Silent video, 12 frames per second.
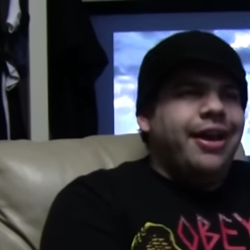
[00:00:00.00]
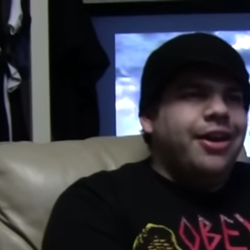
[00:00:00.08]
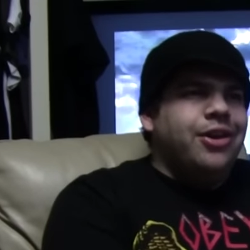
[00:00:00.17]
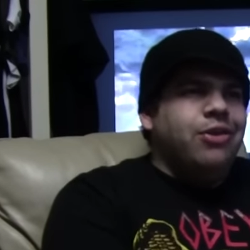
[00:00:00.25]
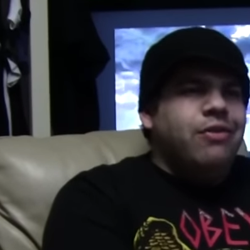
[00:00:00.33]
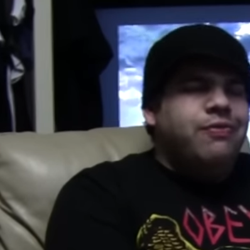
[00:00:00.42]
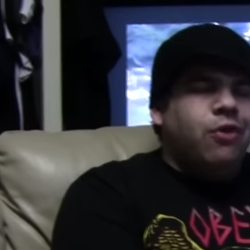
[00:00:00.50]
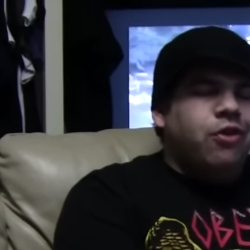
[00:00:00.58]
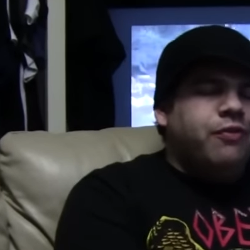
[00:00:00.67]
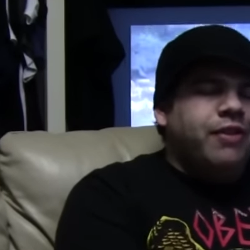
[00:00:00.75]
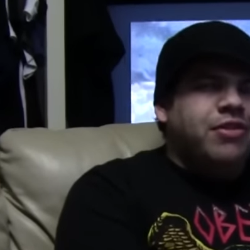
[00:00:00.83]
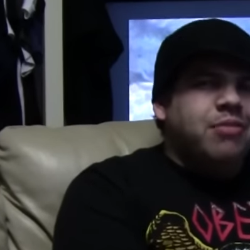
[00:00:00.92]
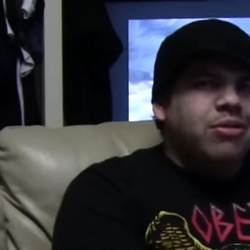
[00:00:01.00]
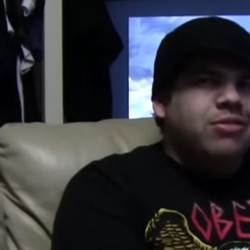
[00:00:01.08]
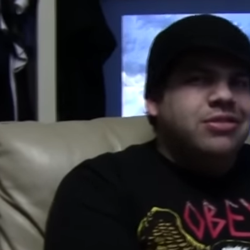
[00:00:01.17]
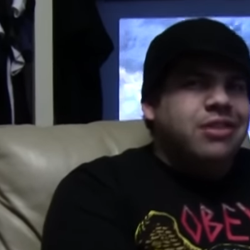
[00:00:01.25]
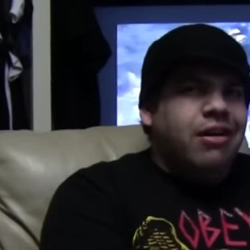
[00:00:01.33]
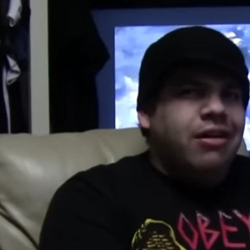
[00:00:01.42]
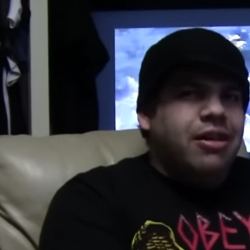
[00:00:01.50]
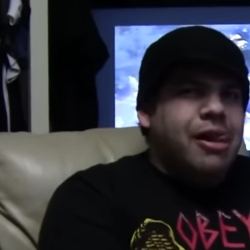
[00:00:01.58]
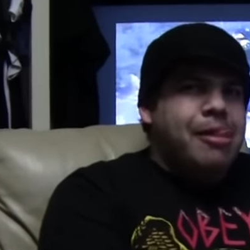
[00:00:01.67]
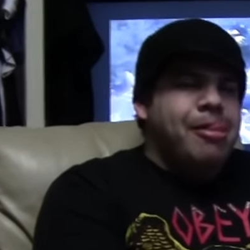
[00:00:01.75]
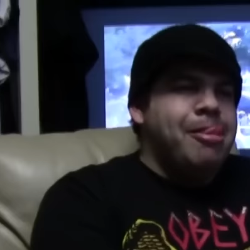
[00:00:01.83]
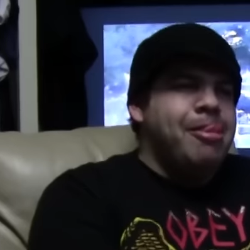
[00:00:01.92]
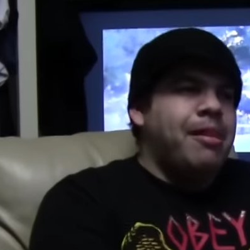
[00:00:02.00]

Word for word: I can do a 450 moonsault. Yeah.